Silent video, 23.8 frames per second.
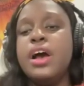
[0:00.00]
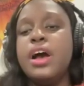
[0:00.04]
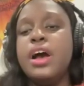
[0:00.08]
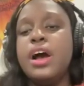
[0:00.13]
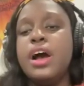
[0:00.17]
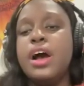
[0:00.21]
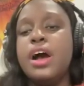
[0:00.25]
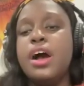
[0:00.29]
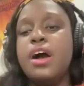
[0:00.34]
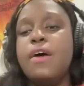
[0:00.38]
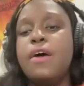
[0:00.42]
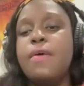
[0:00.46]

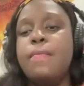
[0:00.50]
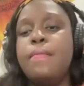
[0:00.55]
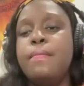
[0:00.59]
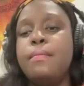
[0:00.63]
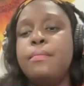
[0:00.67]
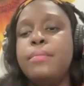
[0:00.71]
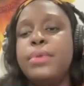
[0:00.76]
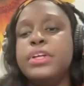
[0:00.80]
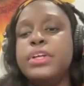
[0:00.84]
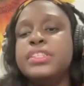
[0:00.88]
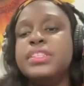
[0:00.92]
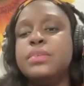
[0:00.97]

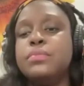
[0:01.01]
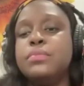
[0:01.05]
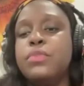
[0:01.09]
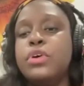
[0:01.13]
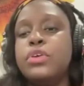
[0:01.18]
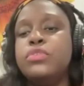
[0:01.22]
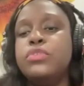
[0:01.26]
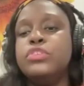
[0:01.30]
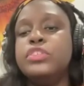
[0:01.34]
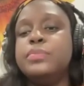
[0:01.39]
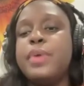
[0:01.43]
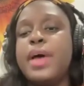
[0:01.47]
but
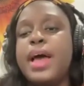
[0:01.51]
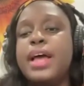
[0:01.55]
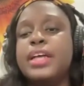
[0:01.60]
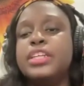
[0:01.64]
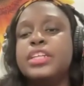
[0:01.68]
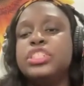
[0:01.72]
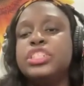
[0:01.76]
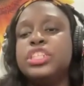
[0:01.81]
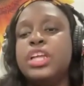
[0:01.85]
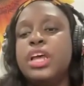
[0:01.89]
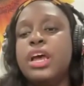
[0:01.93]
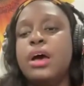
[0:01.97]
someone who's
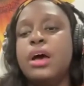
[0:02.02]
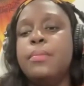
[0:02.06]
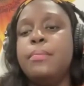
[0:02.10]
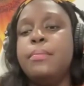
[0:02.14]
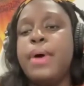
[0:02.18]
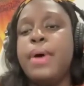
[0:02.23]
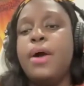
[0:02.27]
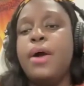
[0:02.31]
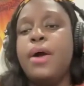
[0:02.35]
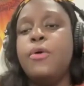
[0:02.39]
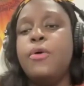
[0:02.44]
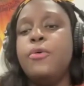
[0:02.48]
passionate
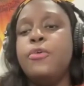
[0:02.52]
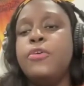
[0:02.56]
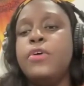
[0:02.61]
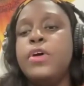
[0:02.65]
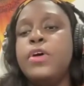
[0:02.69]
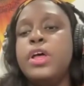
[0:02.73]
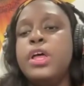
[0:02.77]
about,